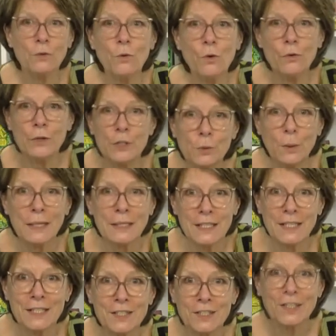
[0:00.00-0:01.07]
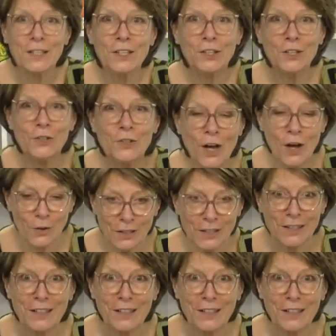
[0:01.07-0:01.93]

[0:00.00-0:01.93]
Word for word: The Roaring Twenties, you know.